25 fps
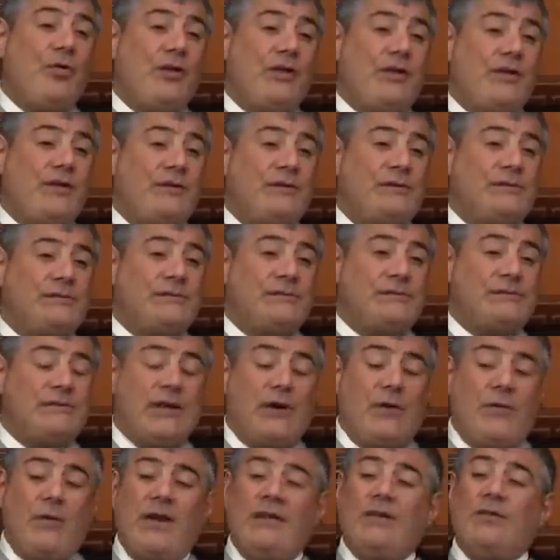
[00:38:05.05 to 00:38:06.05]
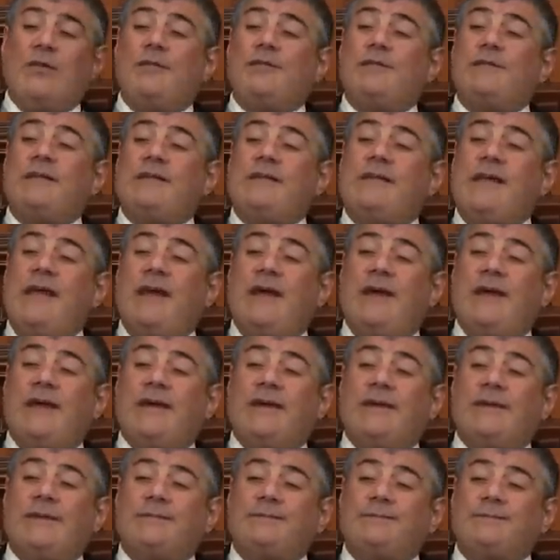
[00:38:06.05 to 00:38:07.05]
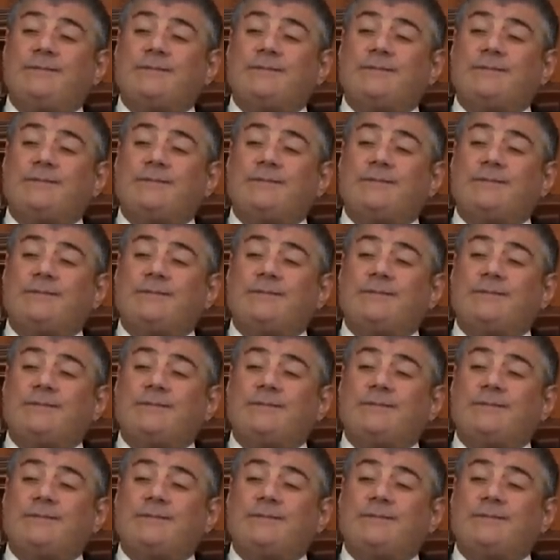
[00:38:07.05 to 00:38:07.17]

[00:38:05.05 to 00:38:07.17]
boy that went off the derech.